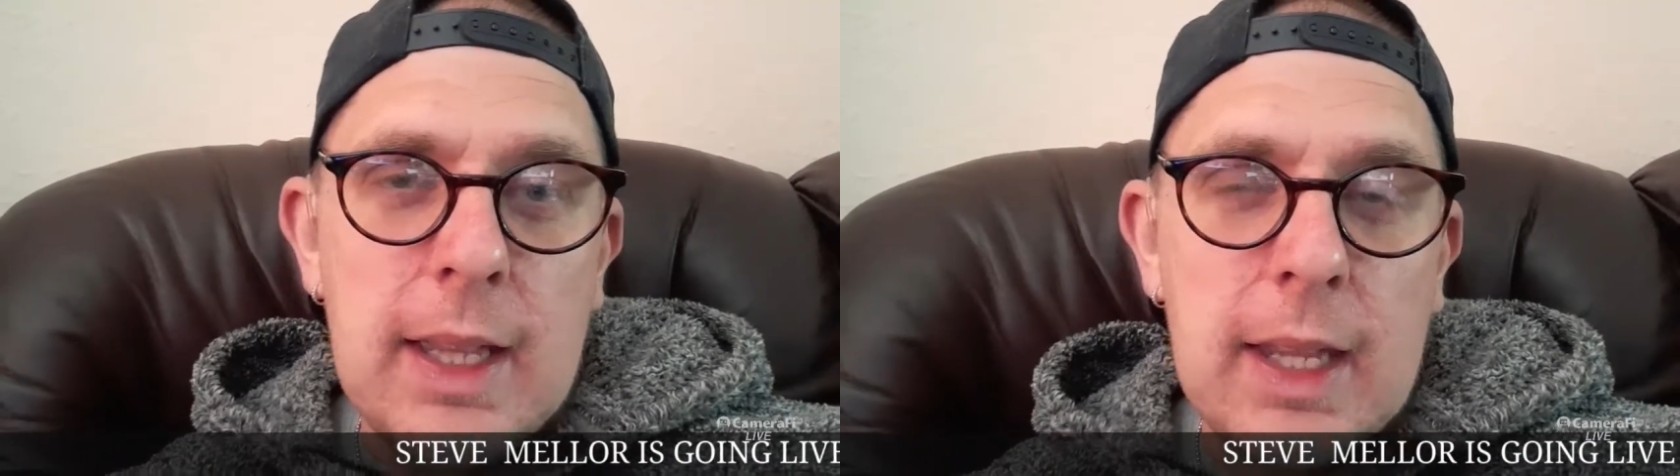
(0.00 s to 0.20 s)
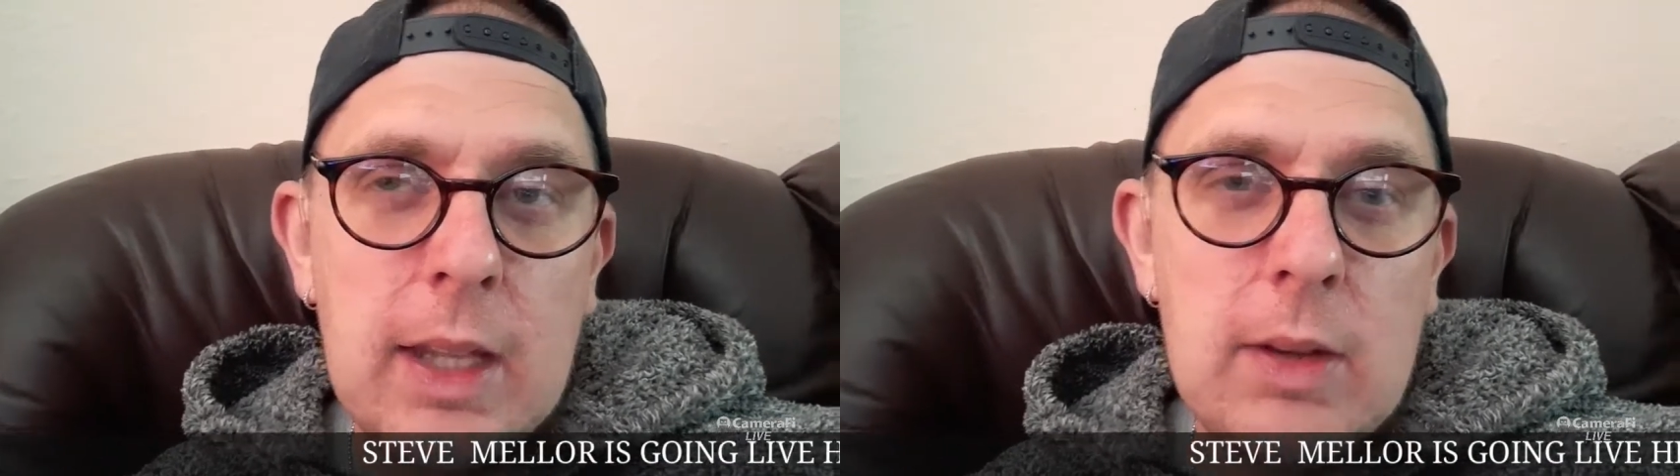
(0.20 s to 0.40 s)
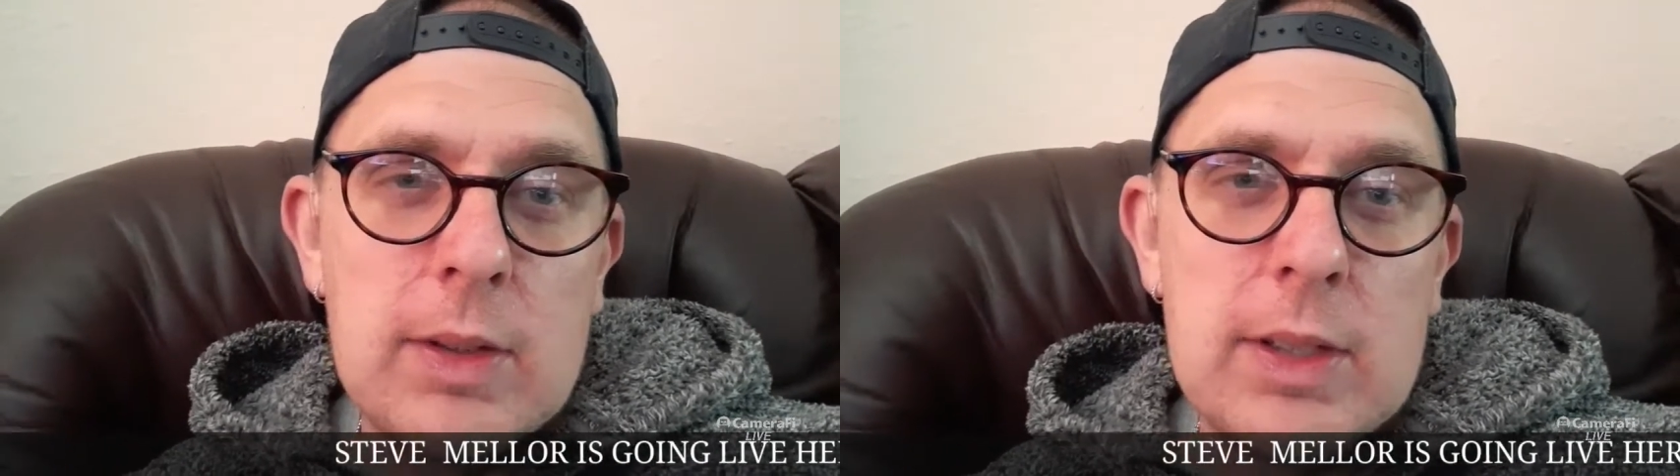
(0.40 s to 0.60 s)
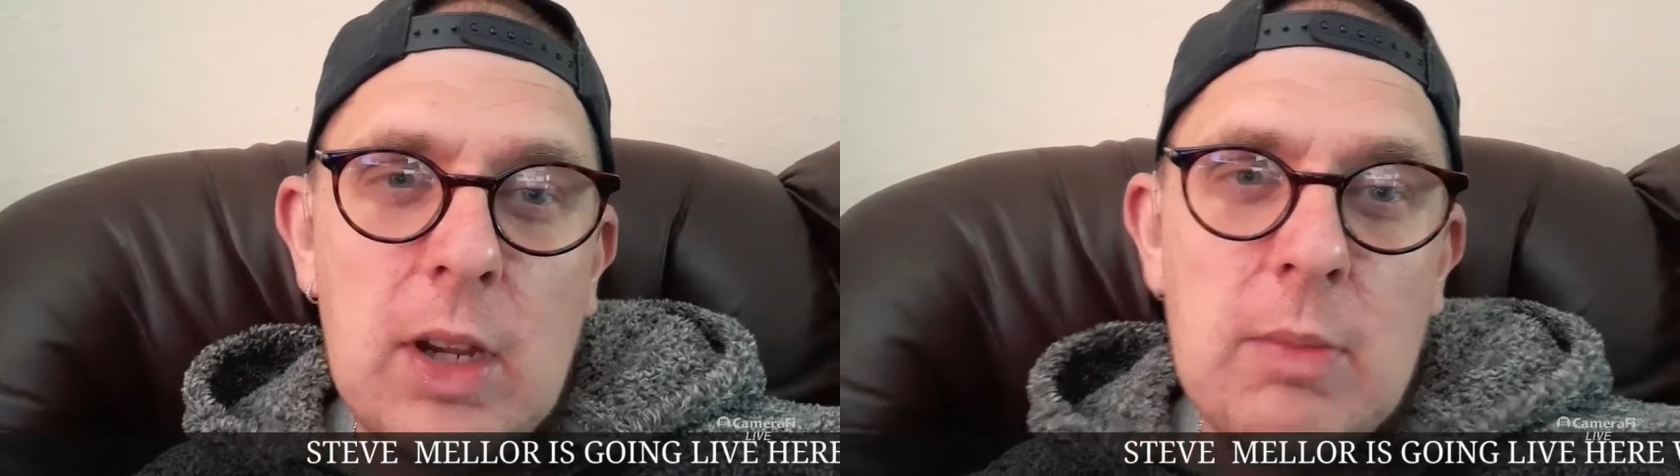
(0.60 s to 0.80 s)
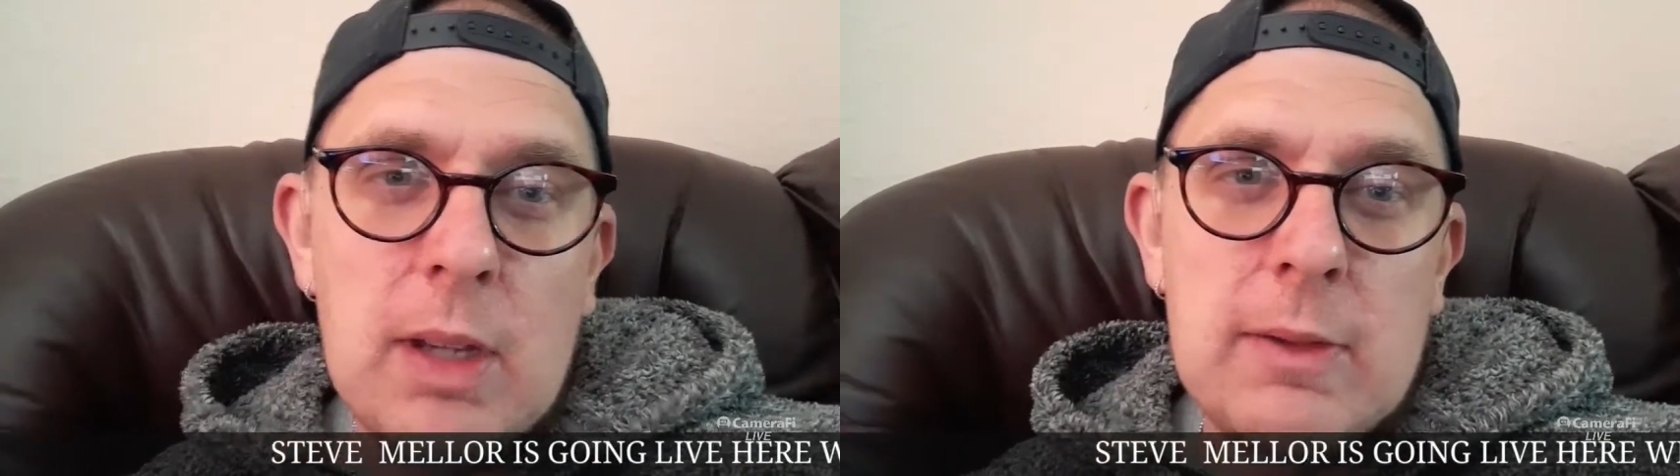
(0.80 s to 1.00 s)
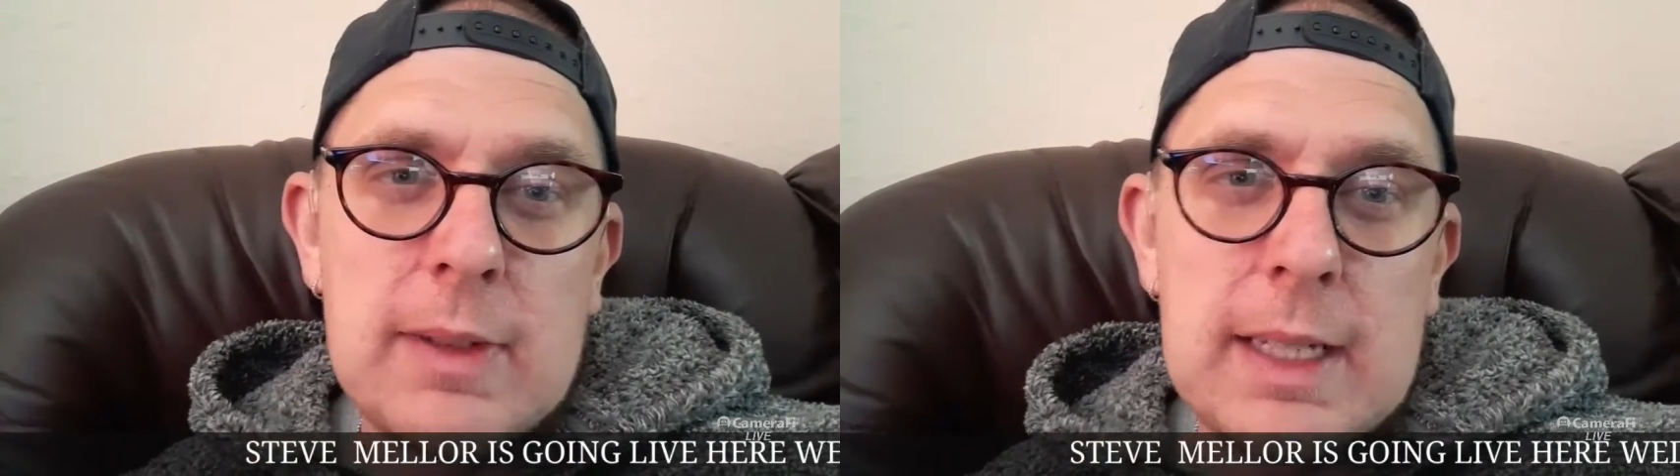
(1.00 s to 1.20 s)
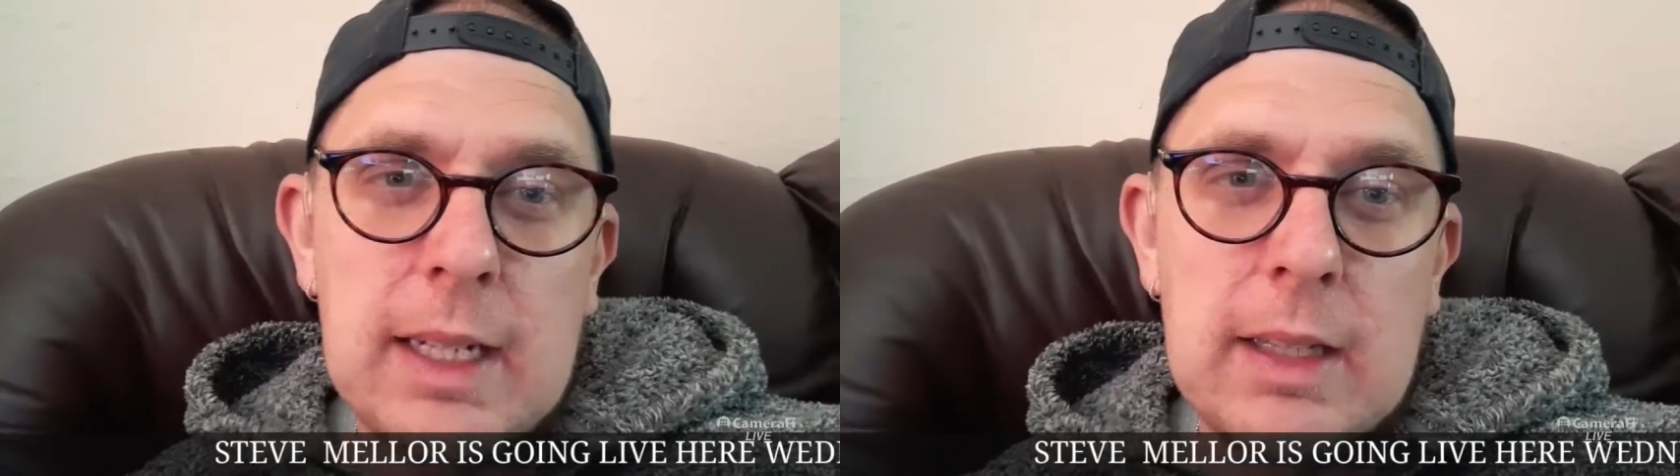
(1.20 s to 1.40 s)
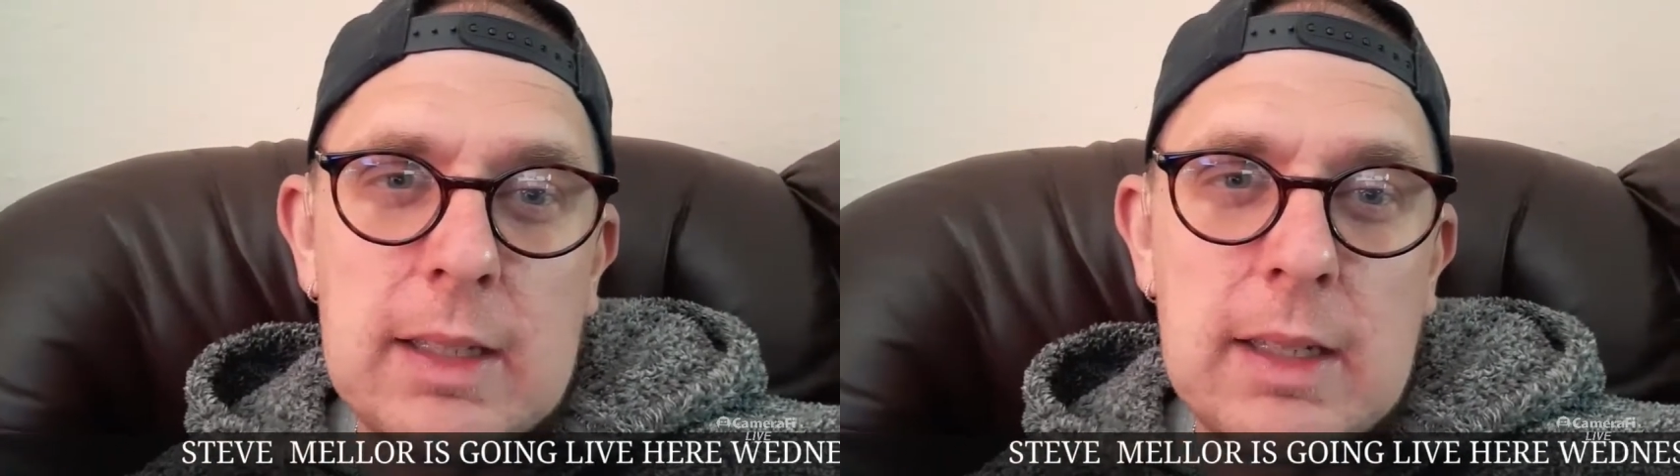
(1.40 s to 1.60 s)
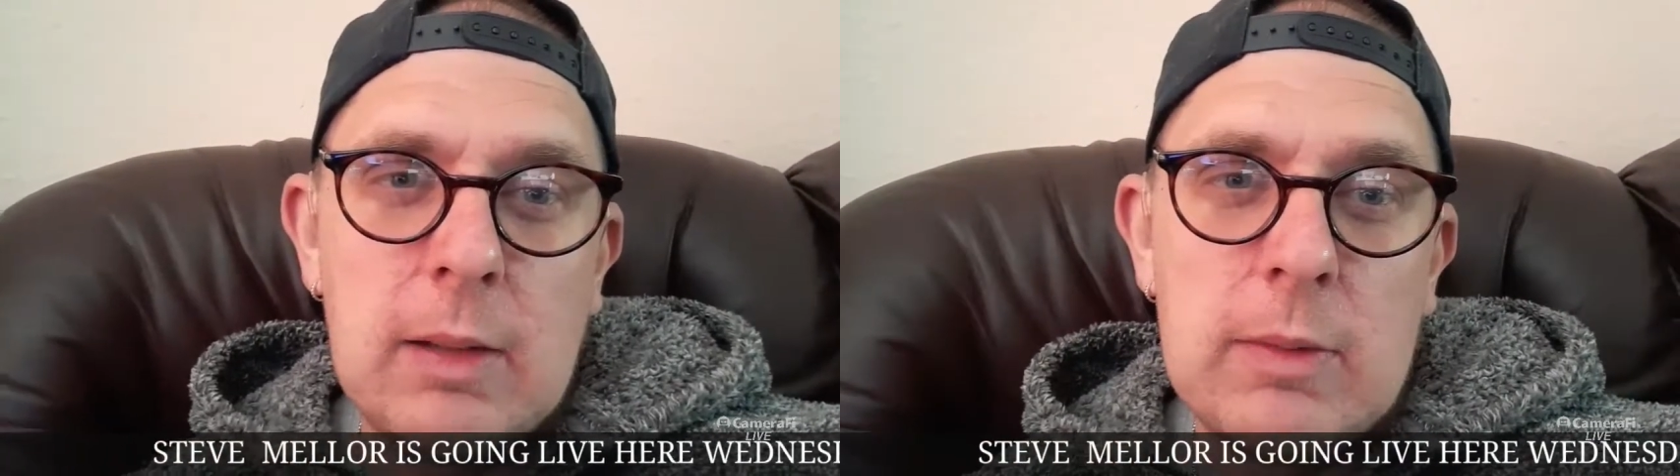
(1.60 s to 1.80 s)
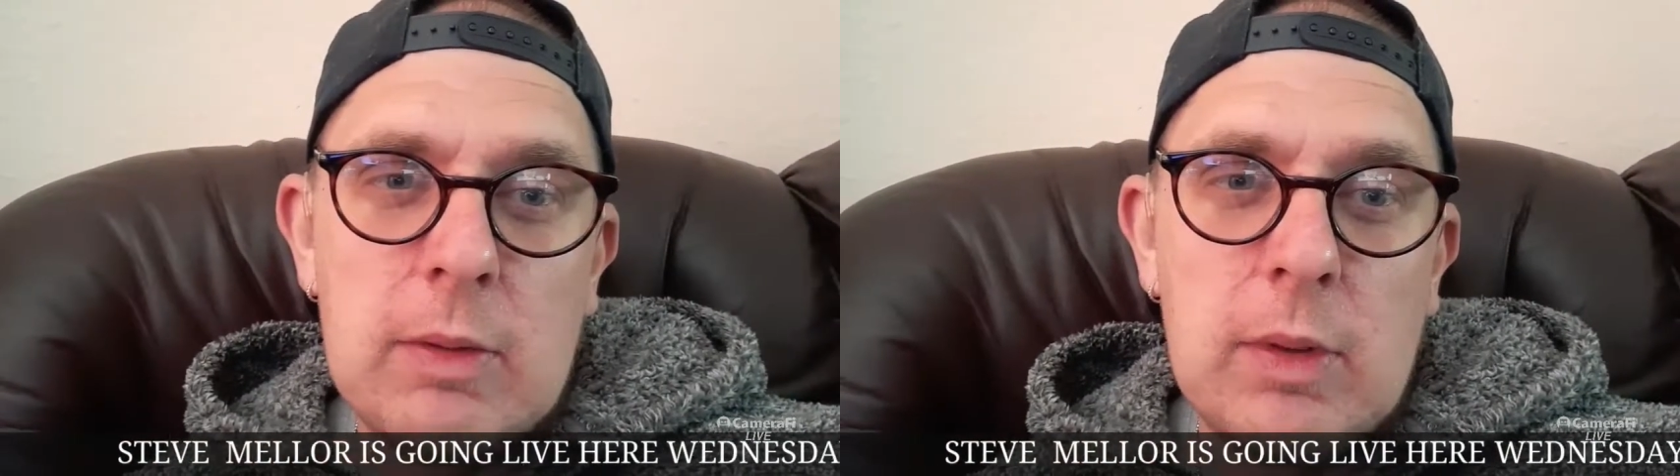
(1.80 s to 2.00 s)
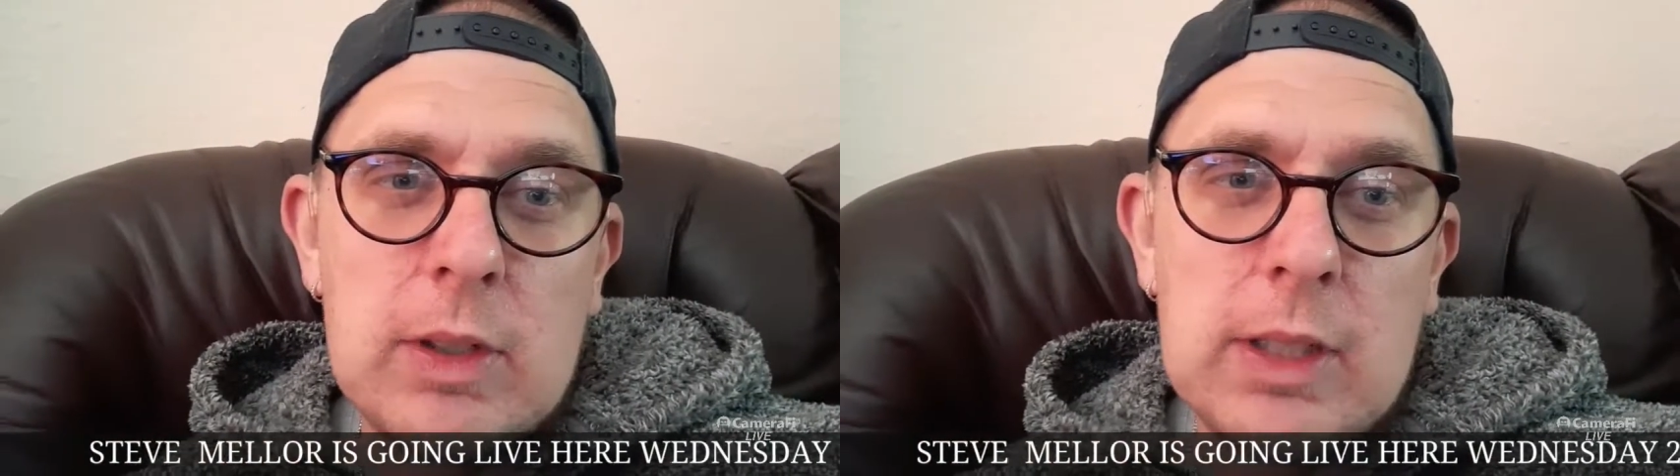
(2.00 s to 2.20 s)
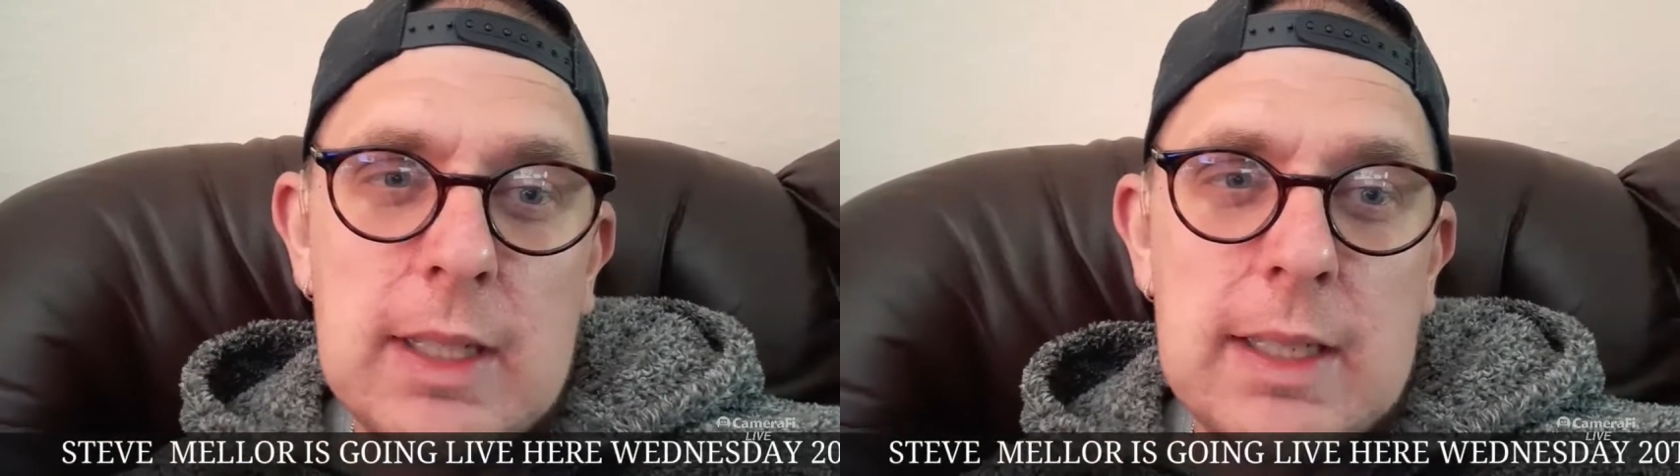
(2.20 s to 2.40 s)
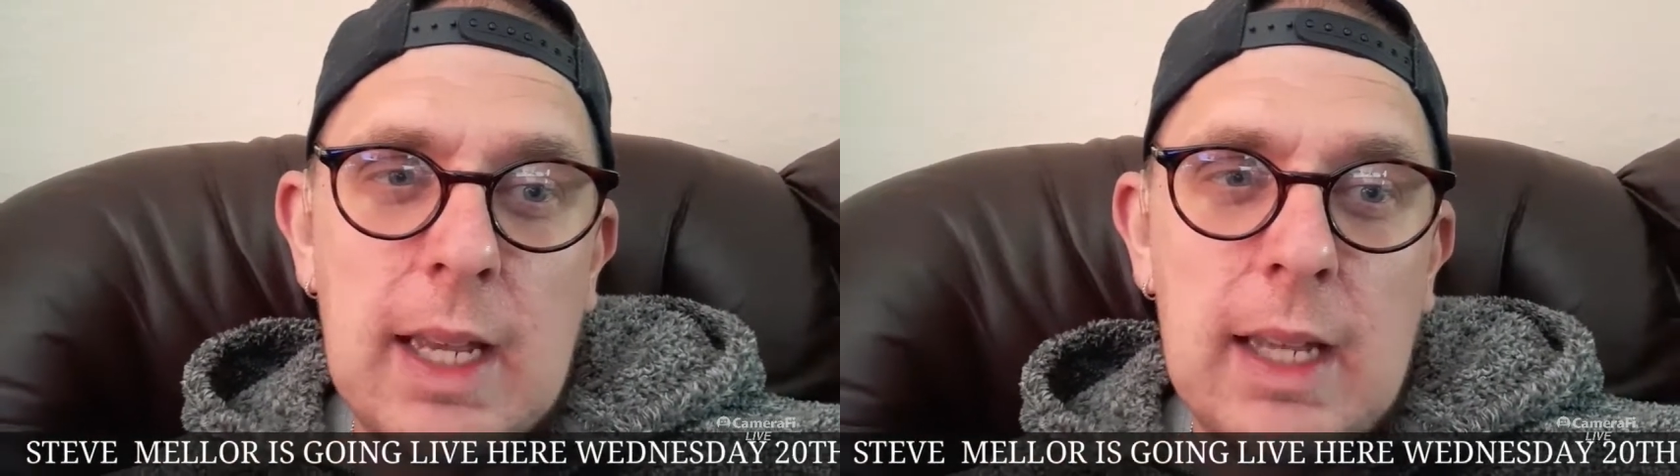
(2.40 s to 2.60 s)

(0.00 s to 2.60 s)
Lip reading: Thank you so much for taking the time to watch this,